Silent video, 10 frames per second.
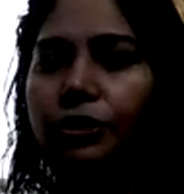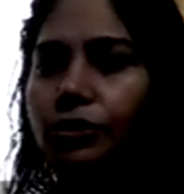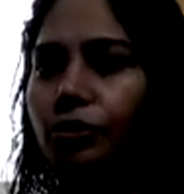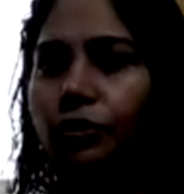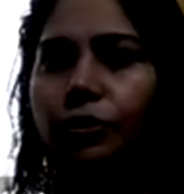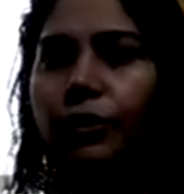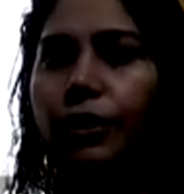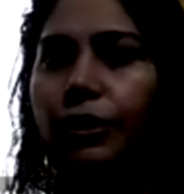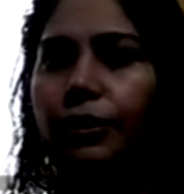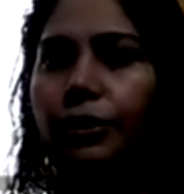So
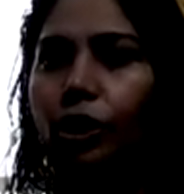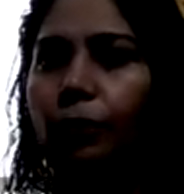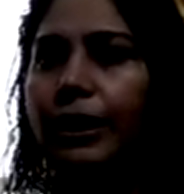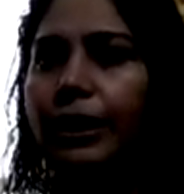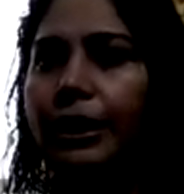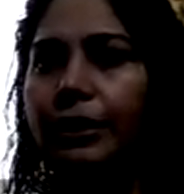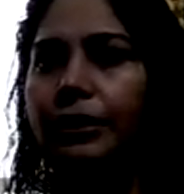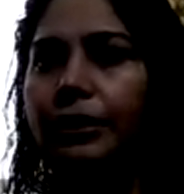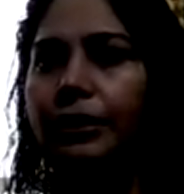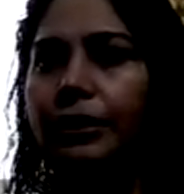uh, normally,
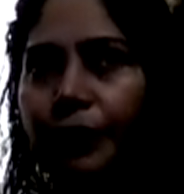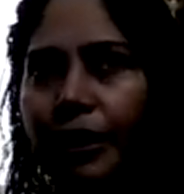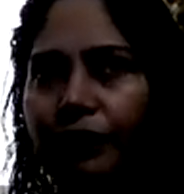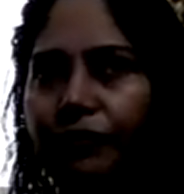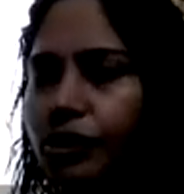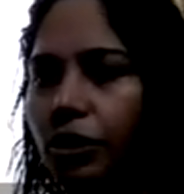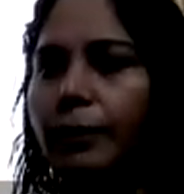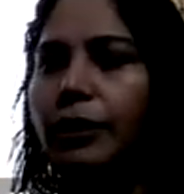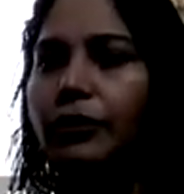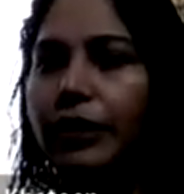um, if we
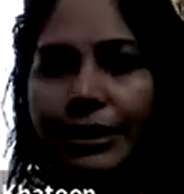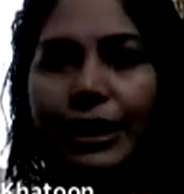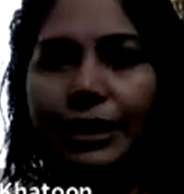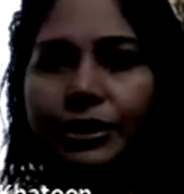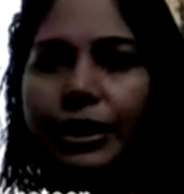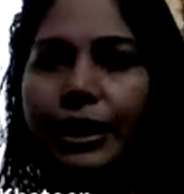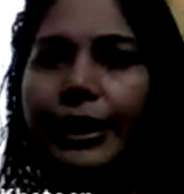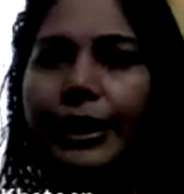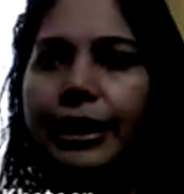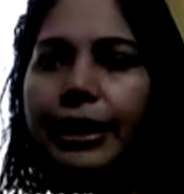talk about the international
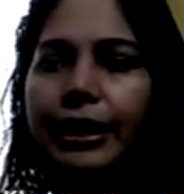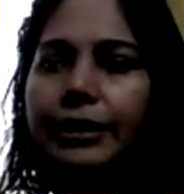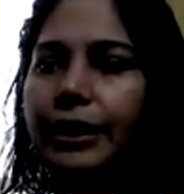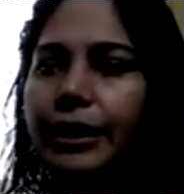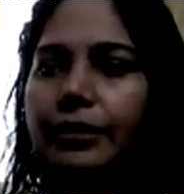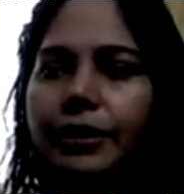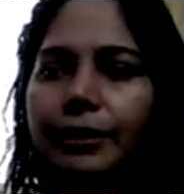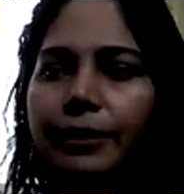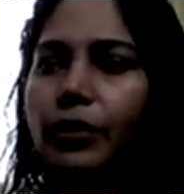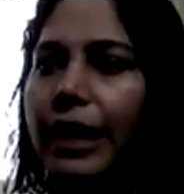airline, they can earn
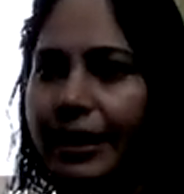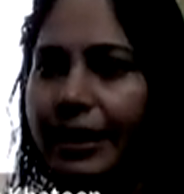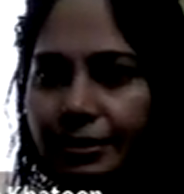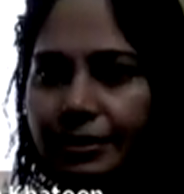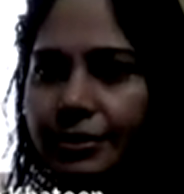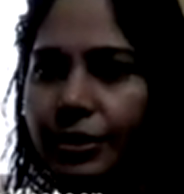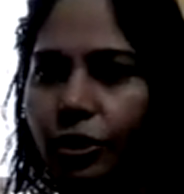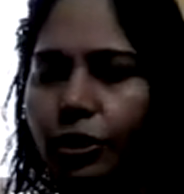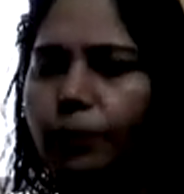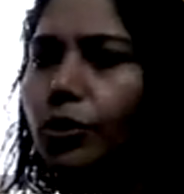up to lakhs
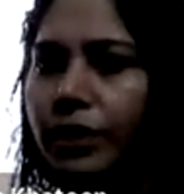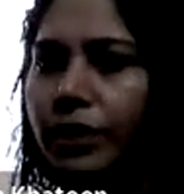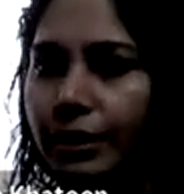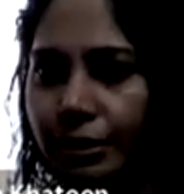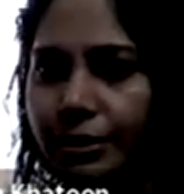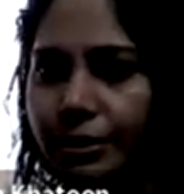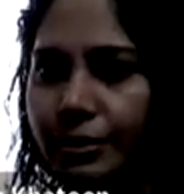or more than that.